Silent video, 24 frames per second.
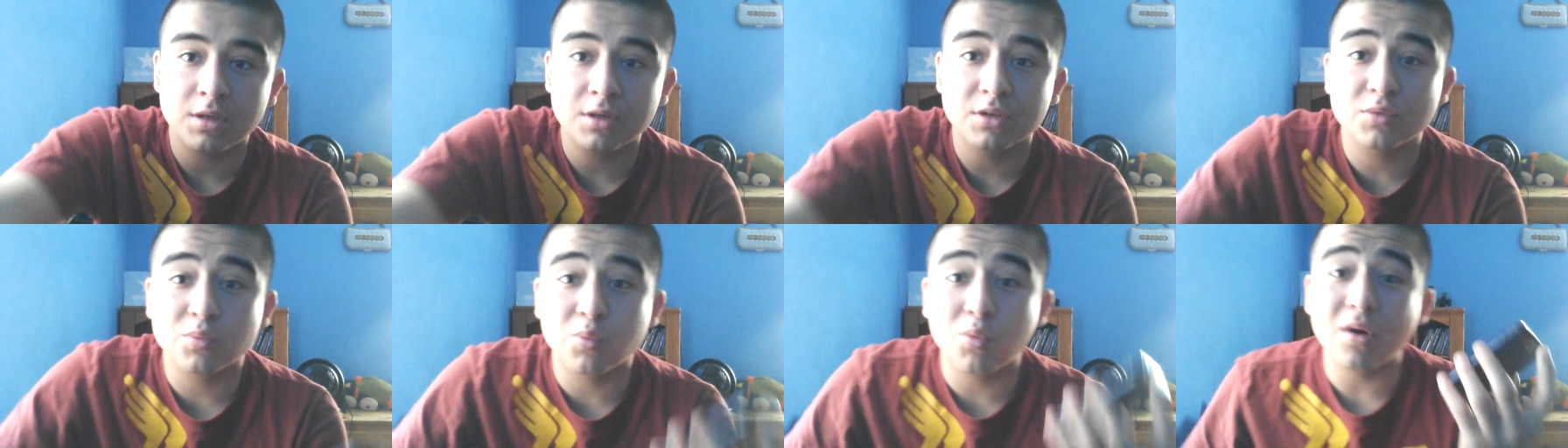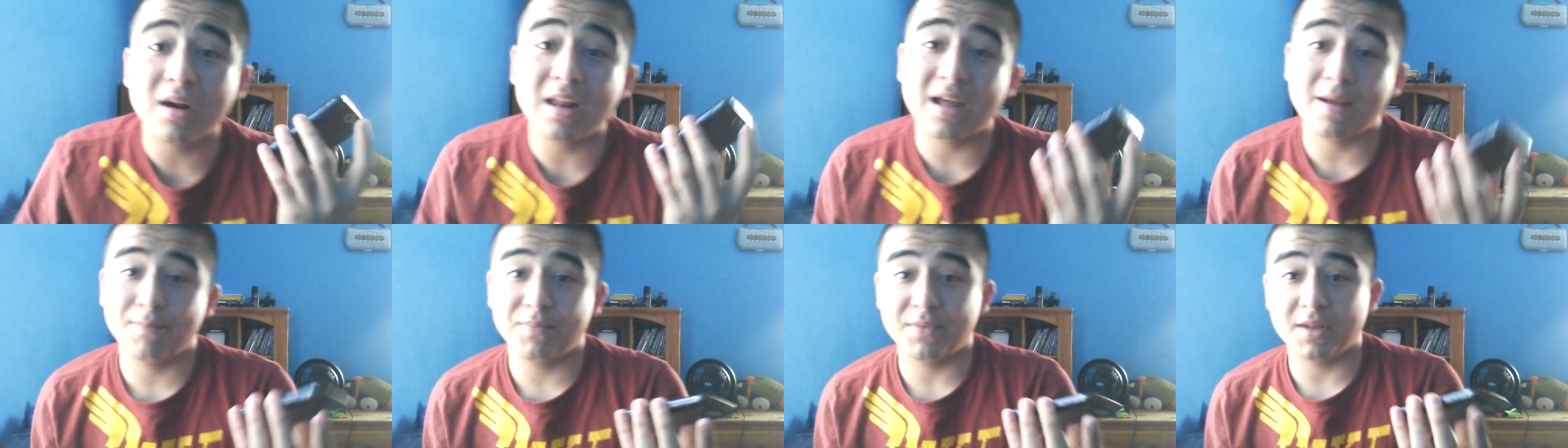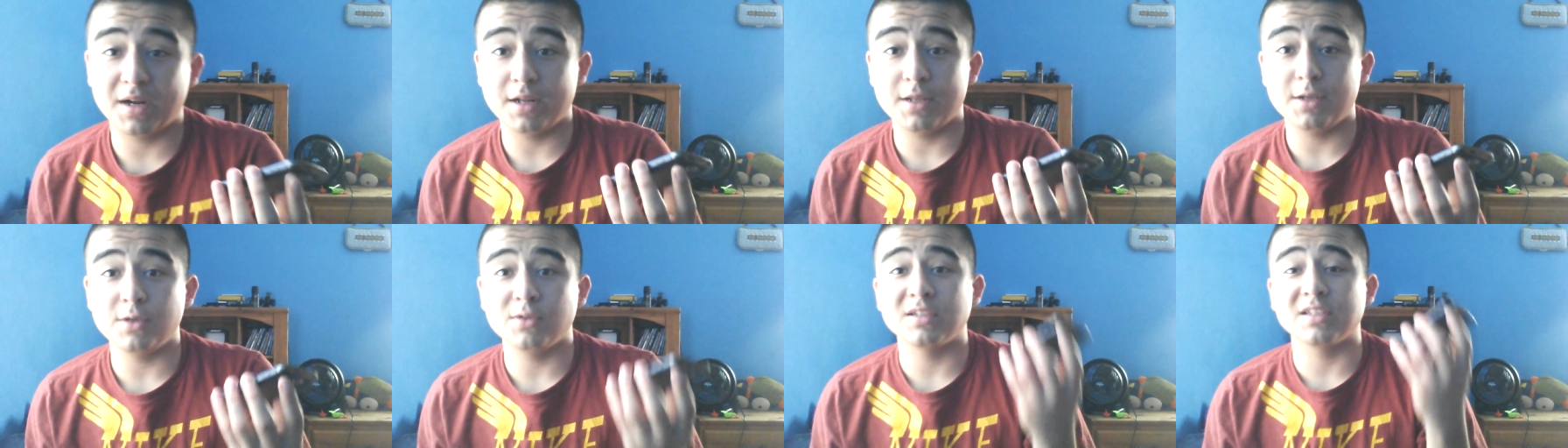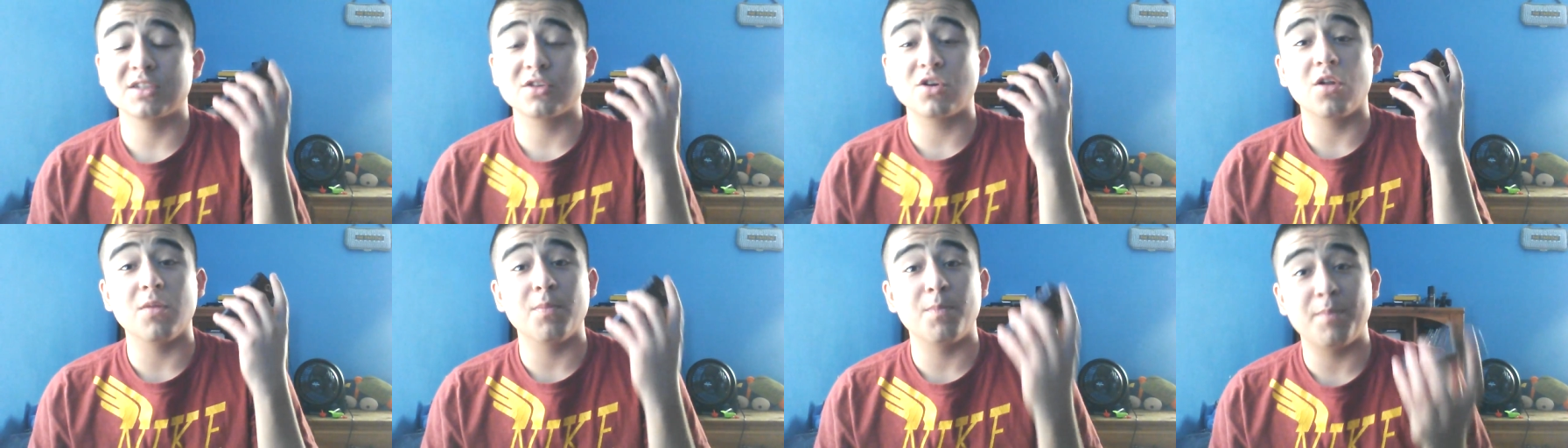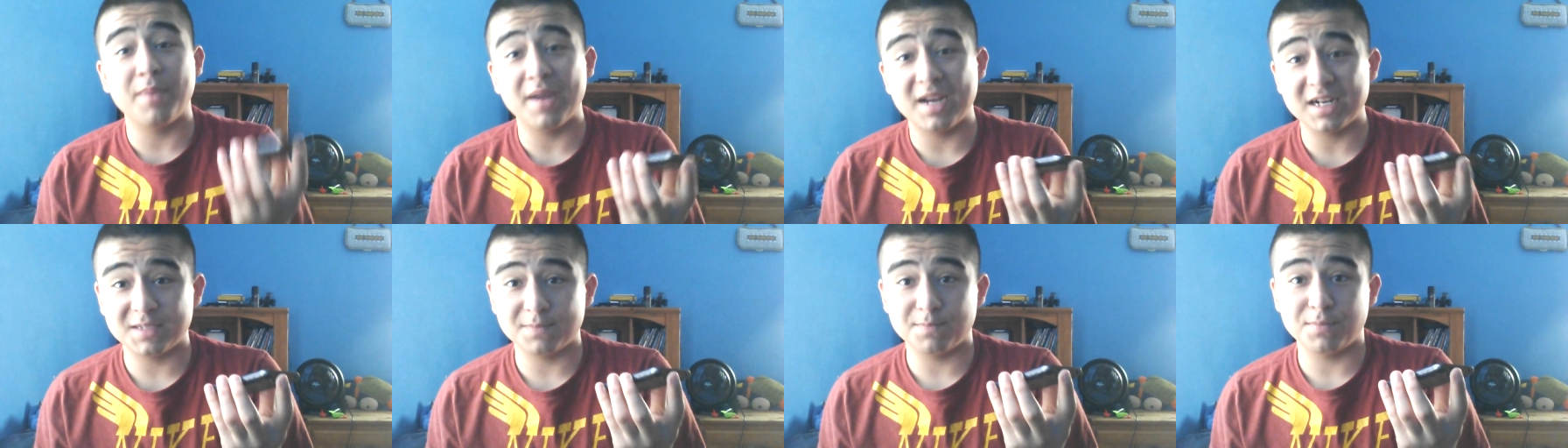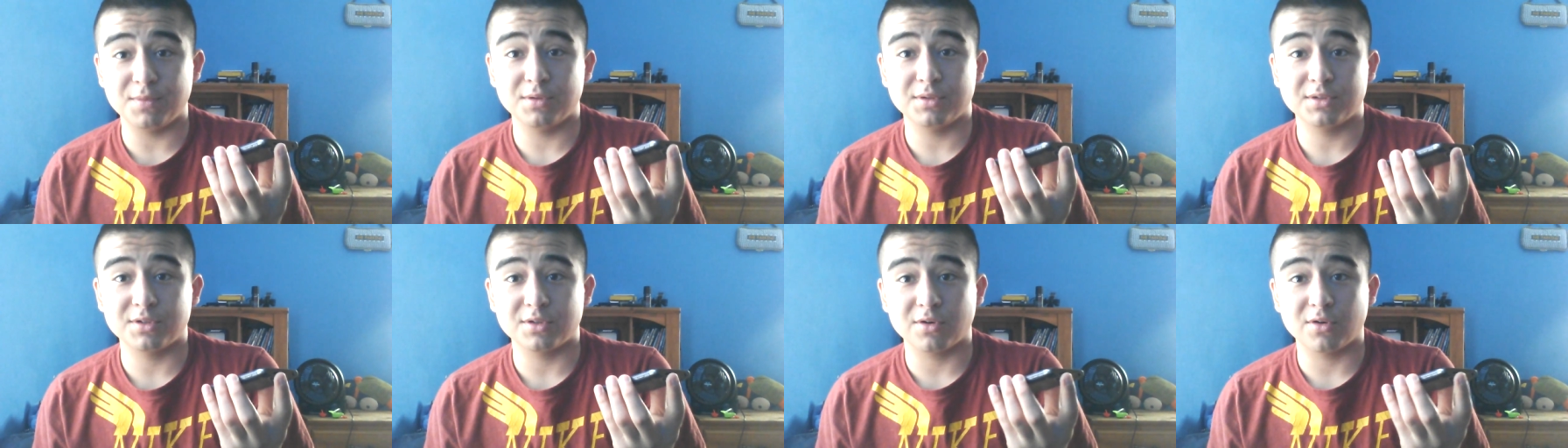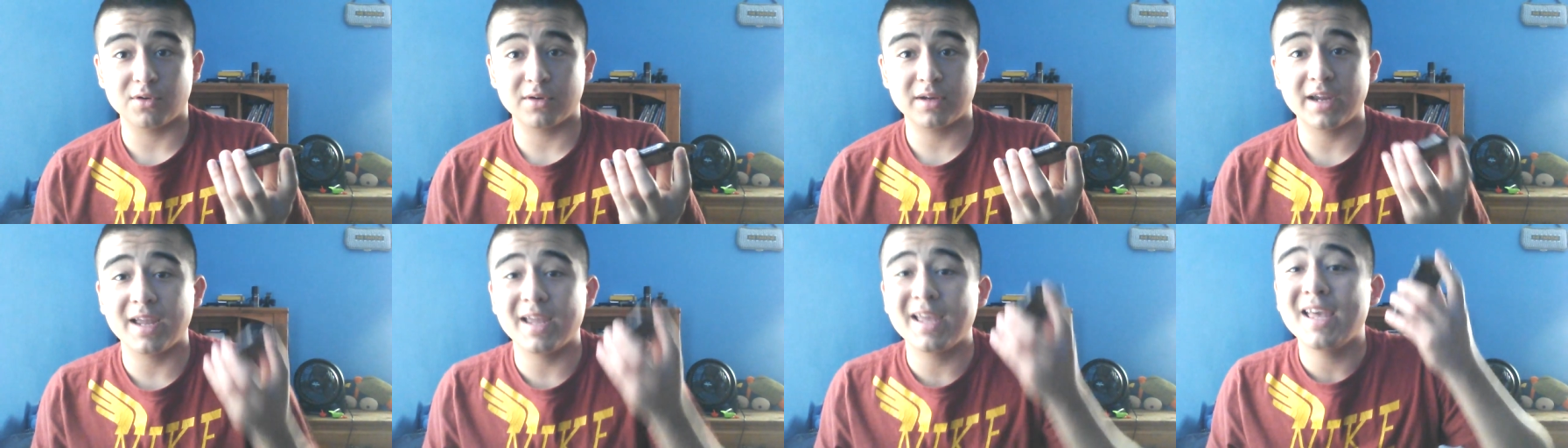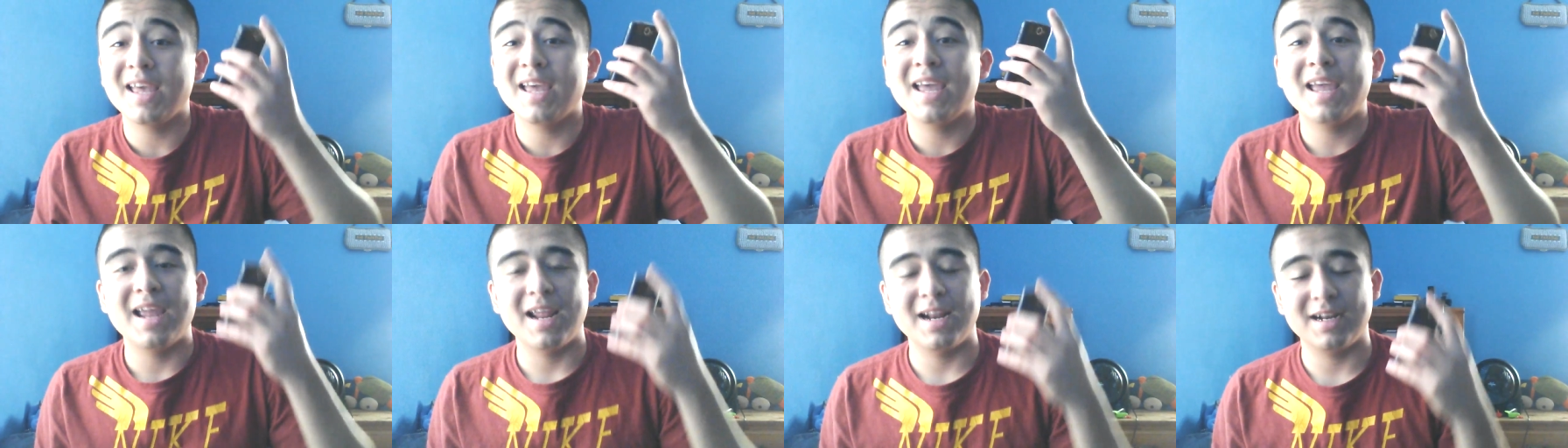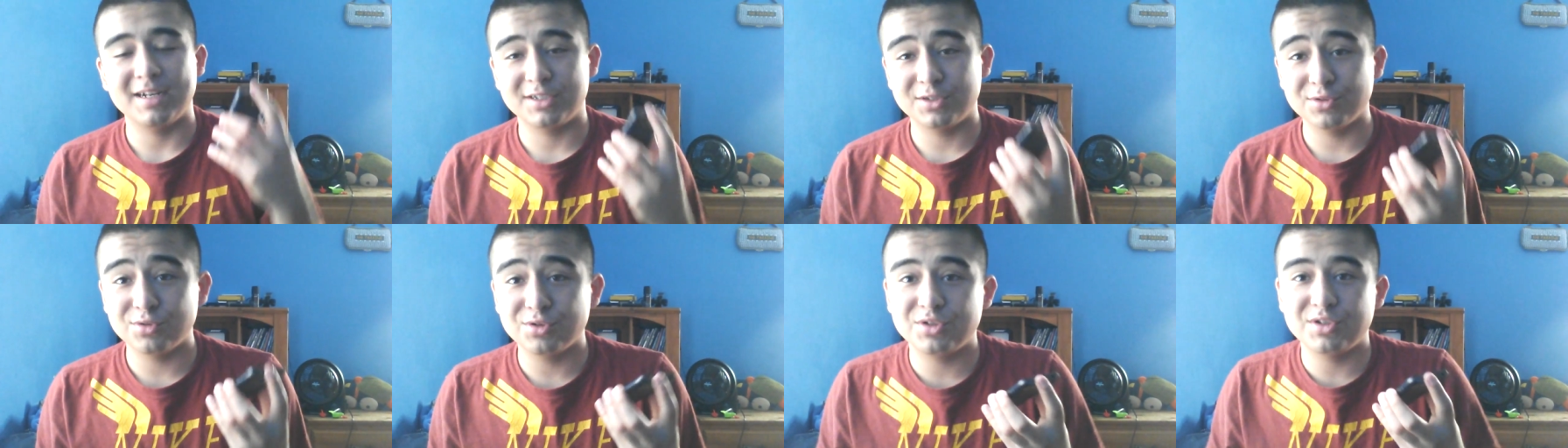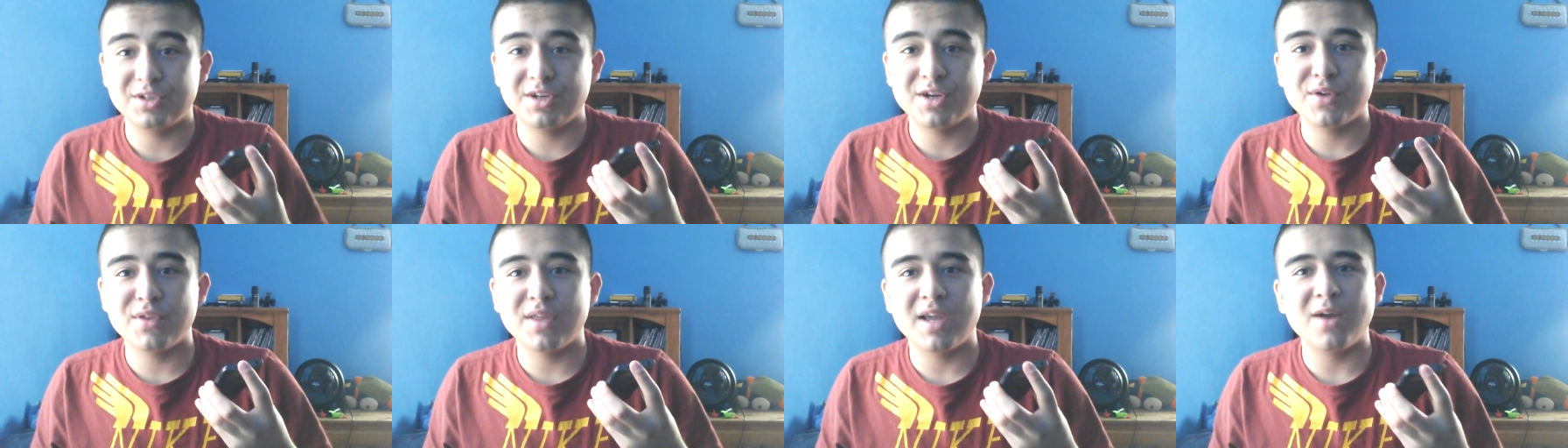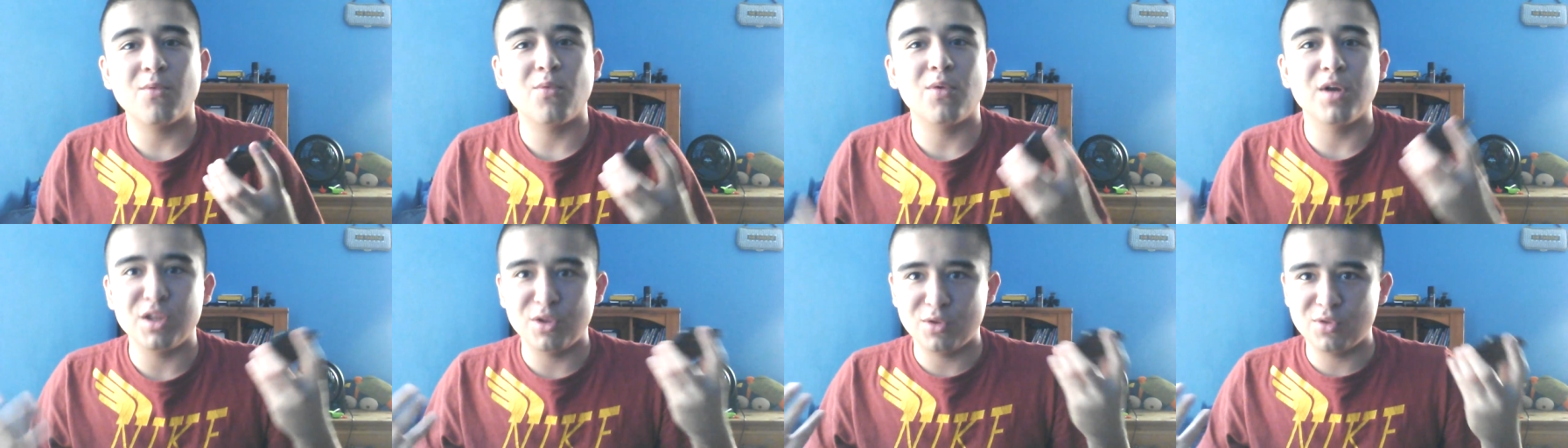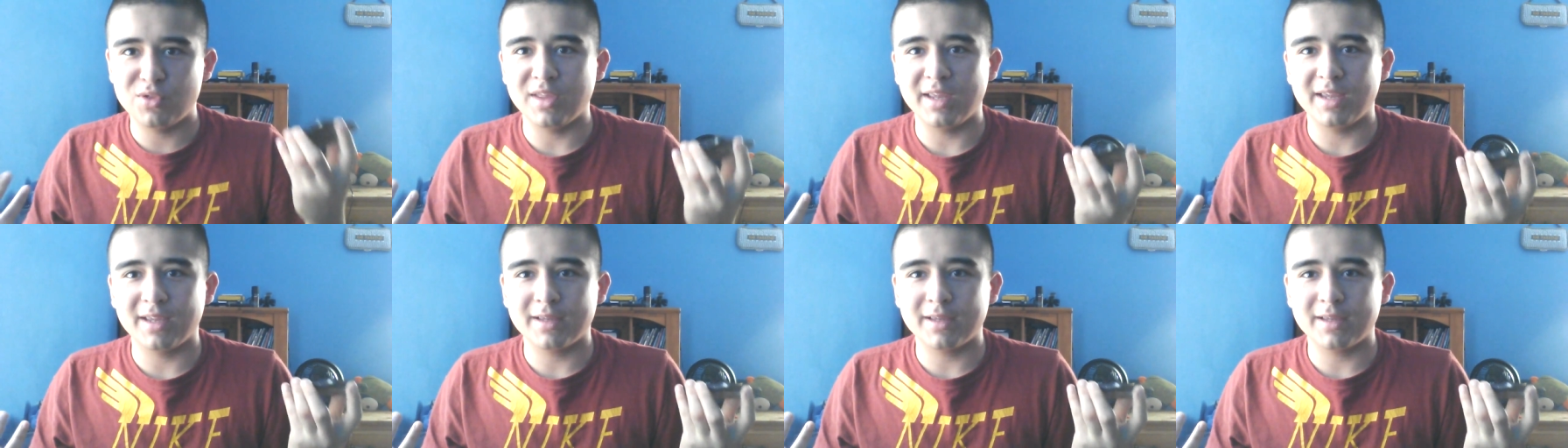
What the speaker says: app that I use. It's called Bass Booster, okay? And as soon as you hear that, what do you think?